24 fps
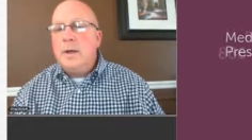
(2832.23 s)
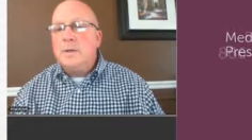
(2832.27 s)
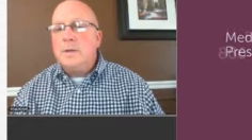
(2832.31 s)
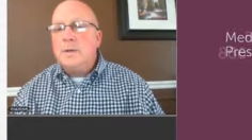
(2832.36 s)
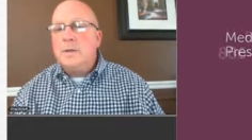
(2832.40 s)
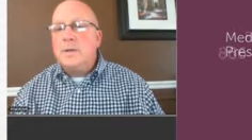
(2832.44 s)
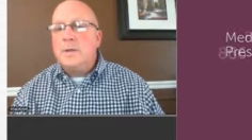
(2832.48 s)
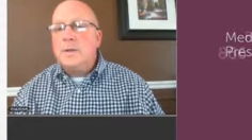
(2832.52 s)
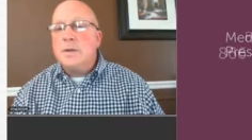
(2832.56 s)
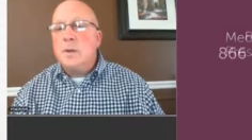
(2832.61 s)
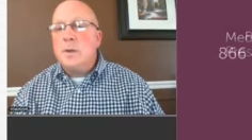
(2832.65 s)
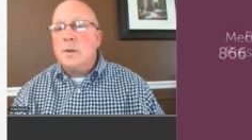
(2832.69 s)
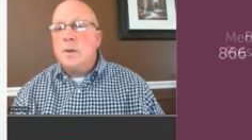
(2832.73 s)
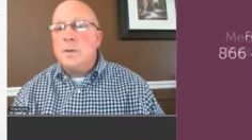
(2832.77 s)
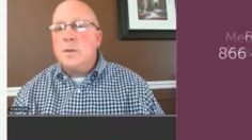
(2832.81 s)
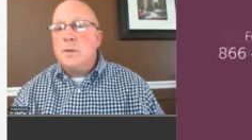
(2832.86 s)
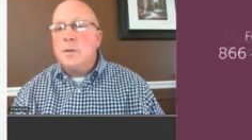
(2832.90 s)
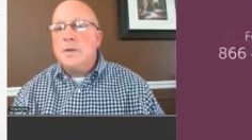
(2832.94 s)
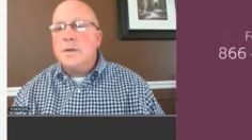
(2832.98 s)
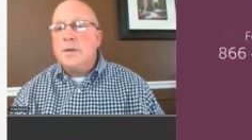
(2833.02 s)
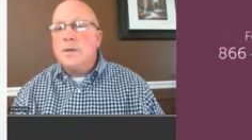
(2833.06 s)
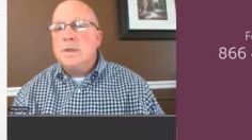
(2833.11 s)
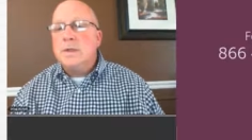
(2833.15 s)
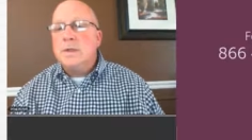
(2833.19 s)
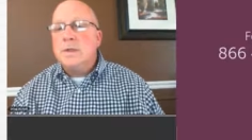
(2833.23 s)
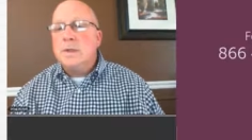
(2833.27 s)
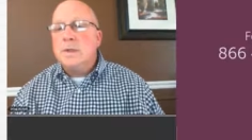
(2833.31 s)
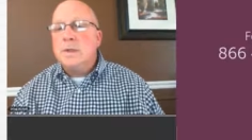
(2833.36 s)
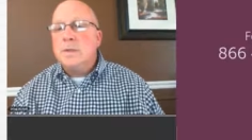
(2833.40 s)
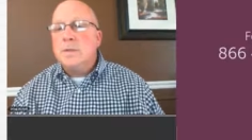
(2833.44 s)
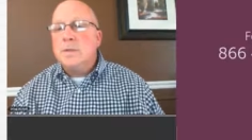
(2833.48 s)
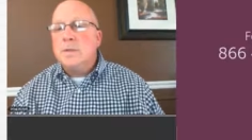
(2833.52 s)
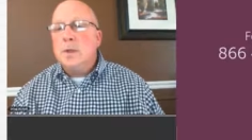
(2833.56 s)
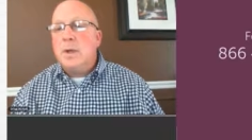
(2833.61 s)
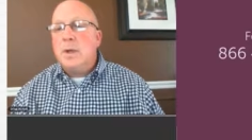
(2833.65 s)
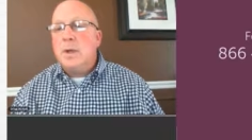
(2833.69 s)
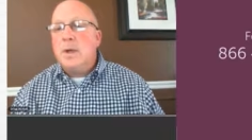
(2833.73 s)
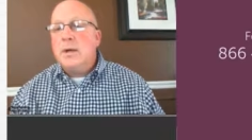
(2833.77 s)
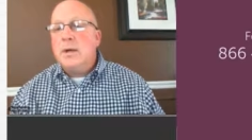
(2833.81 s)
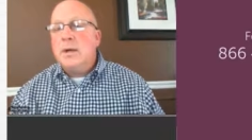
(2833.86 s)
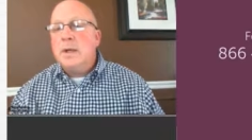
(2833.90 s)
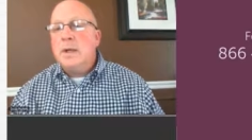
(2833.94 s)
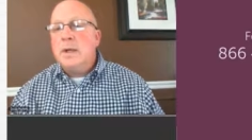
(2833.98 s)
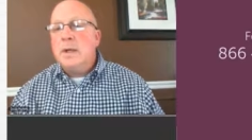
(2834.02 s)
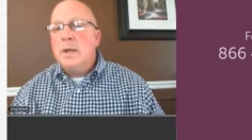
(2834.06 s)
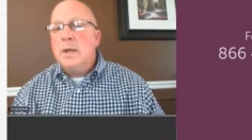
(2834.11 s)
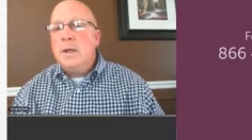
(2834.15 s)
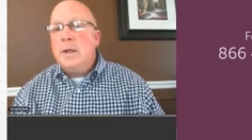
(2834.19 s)
there's a question about risk assessment
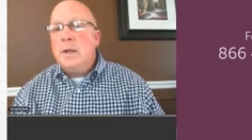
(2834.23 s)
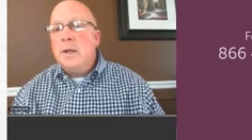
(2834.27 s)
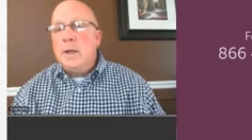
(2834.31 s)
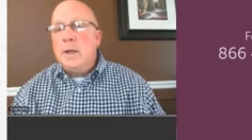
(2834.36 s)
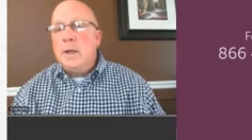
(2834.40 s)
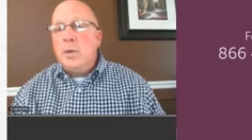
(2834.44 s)
hotline.